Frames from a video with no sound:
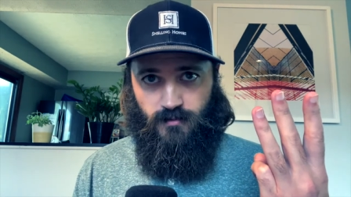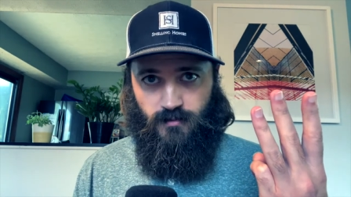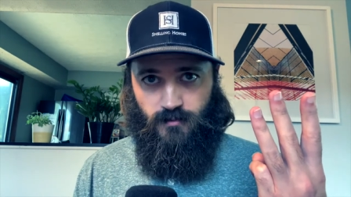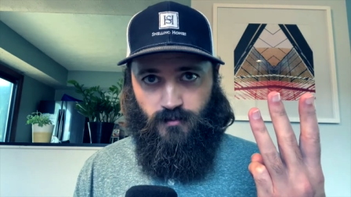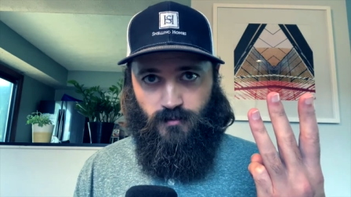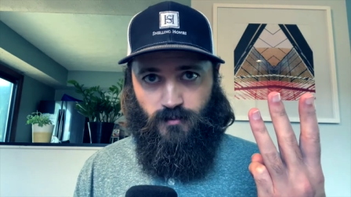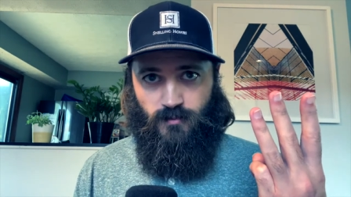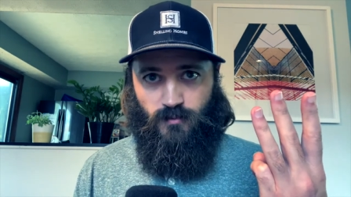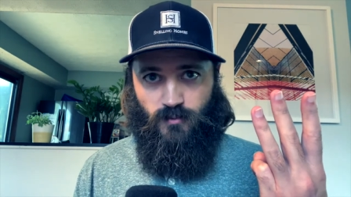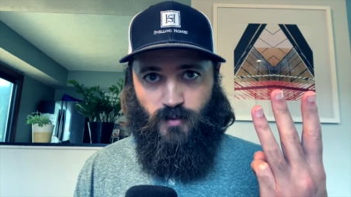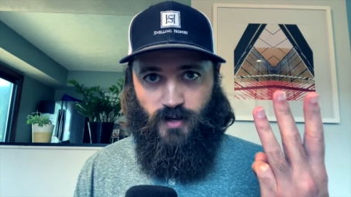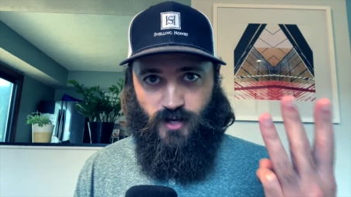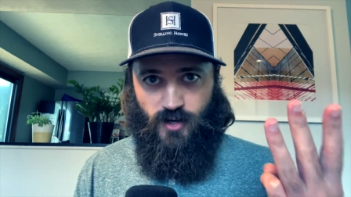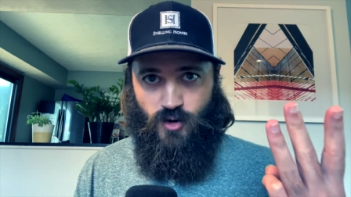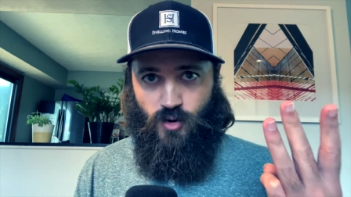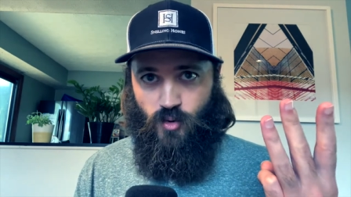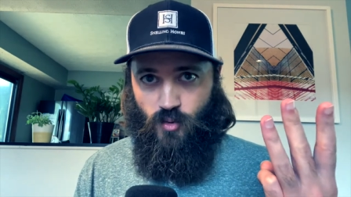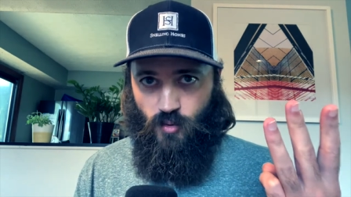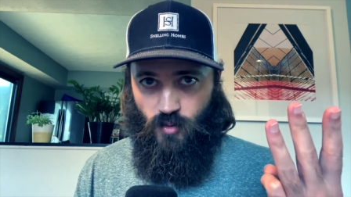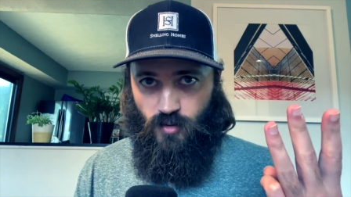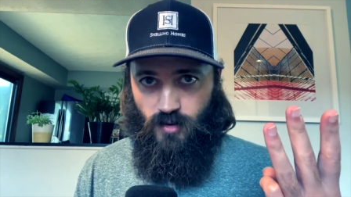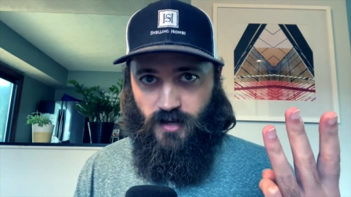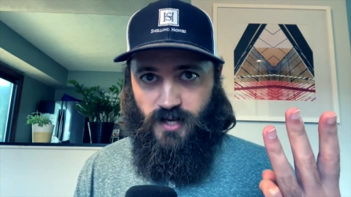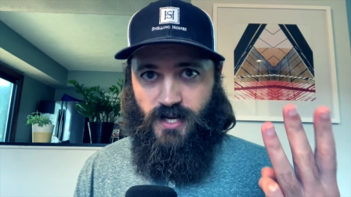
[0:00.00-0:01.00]

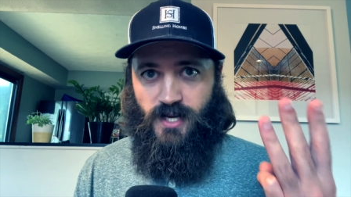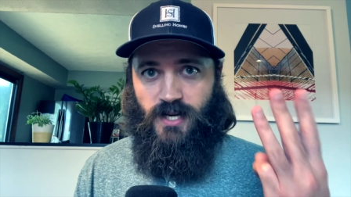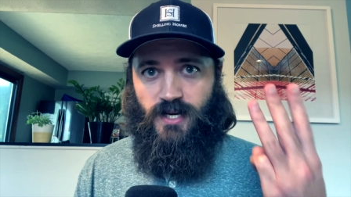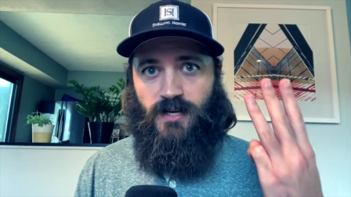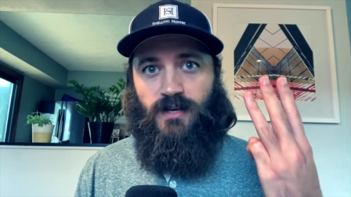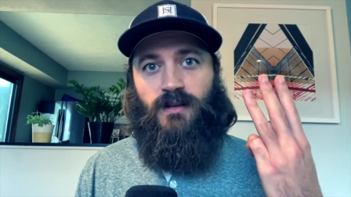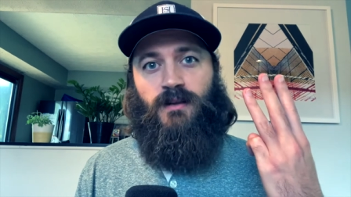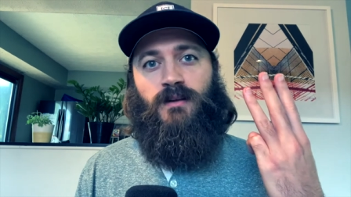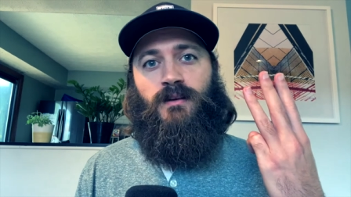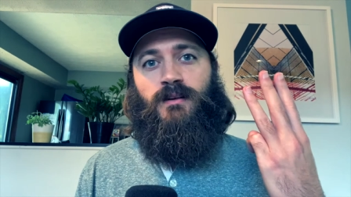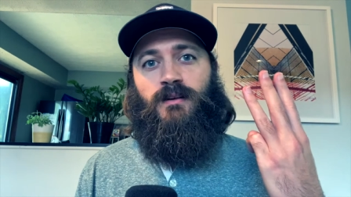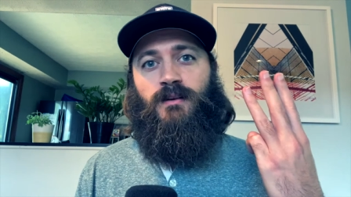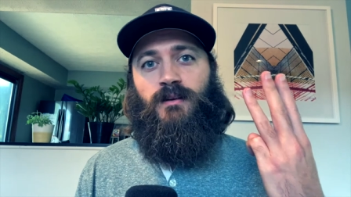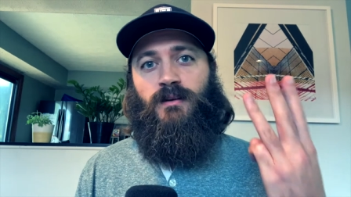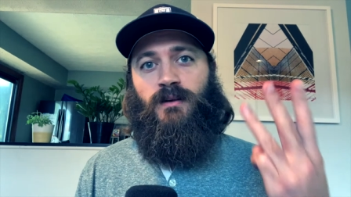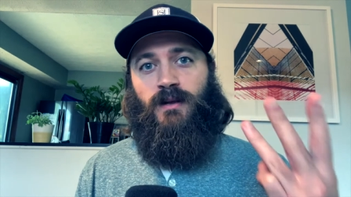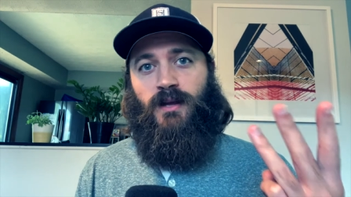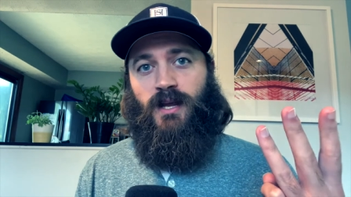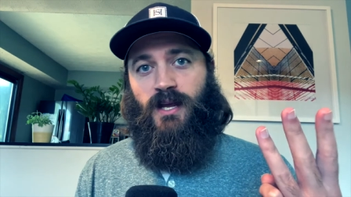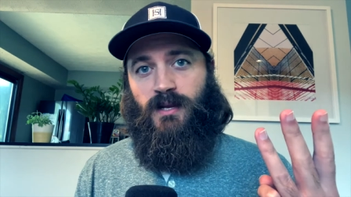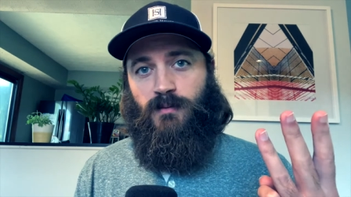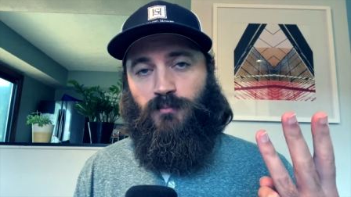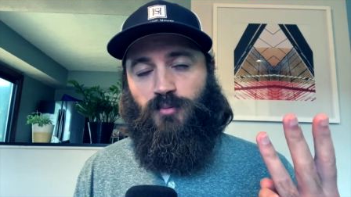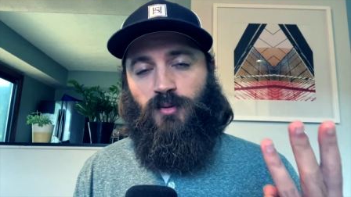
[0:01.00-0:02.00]
recording,
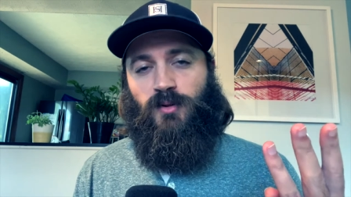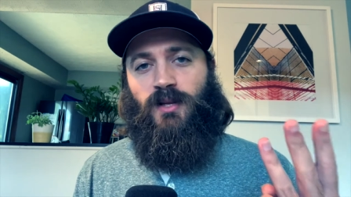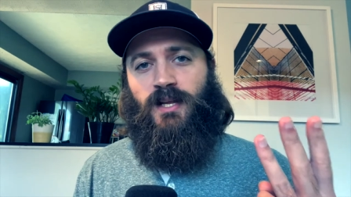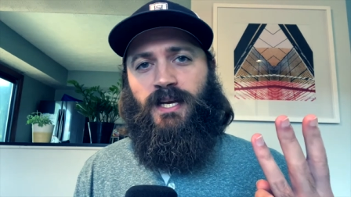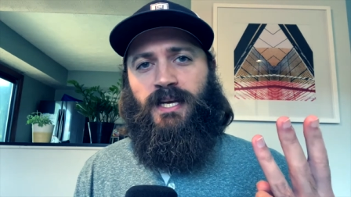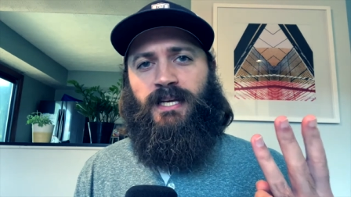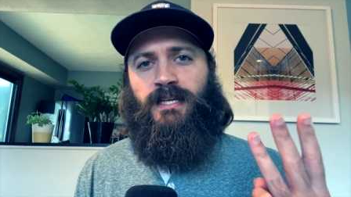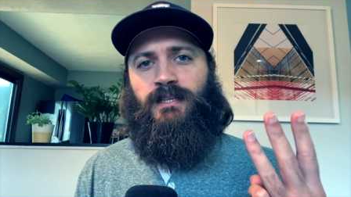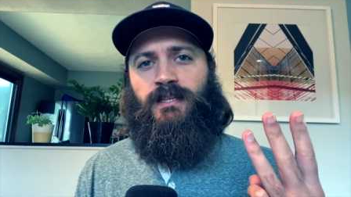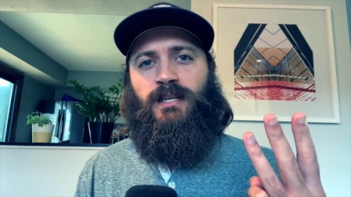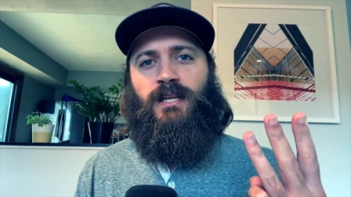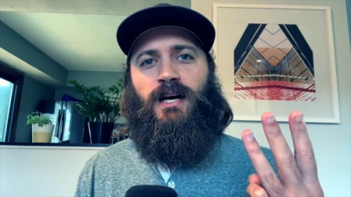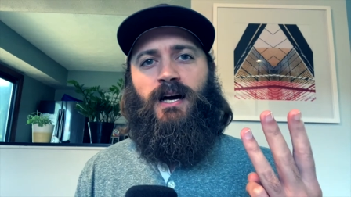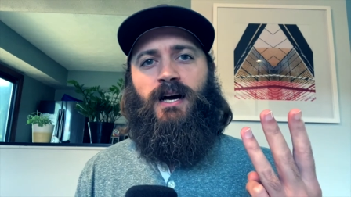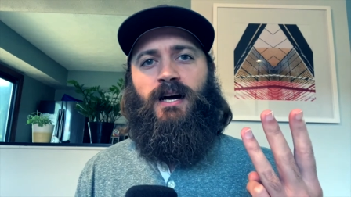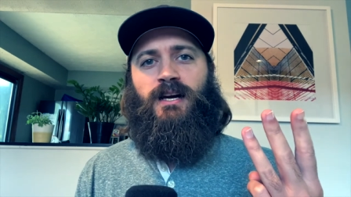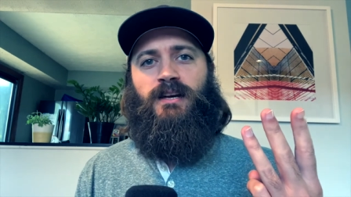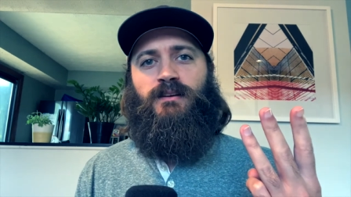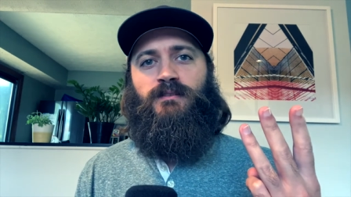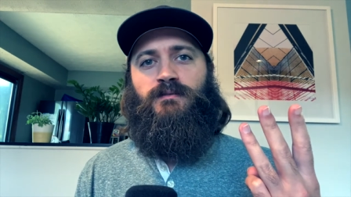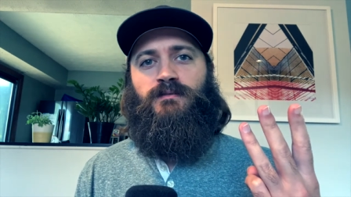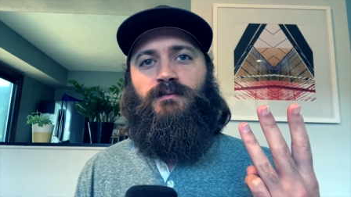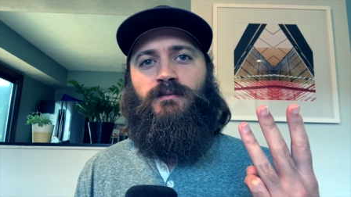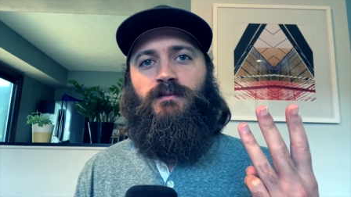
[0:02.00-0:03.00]
and playing
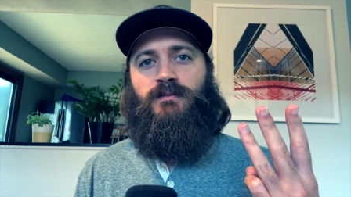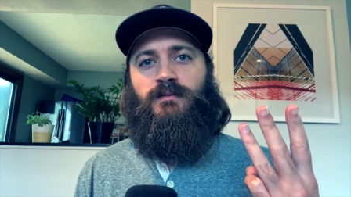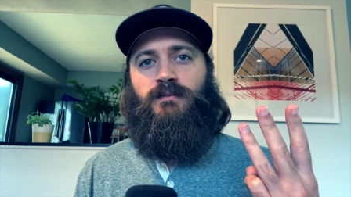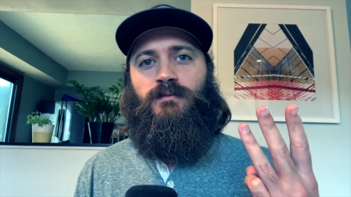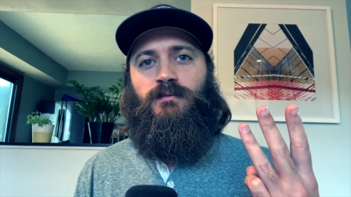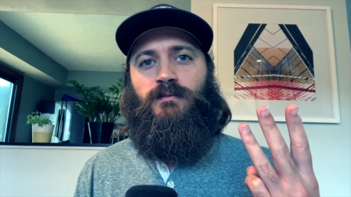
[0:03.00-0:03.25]
live.